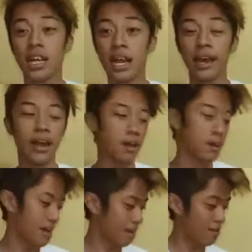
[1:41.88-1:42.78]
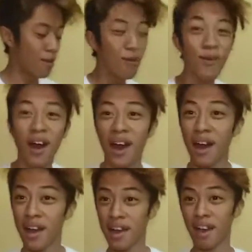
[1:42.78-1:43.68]
Yeah, I'm out
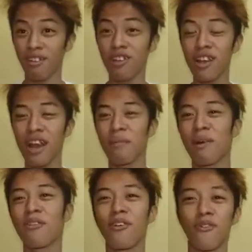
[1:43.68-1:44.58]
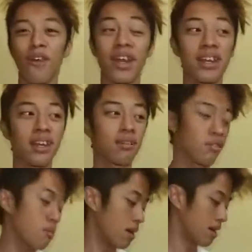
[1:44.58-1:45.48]
of
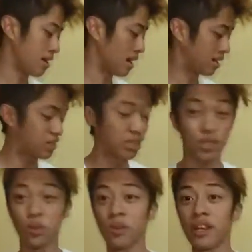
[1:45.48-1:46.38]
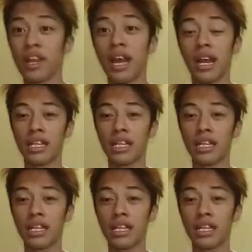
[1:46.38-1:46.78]
ideas, but I just do it.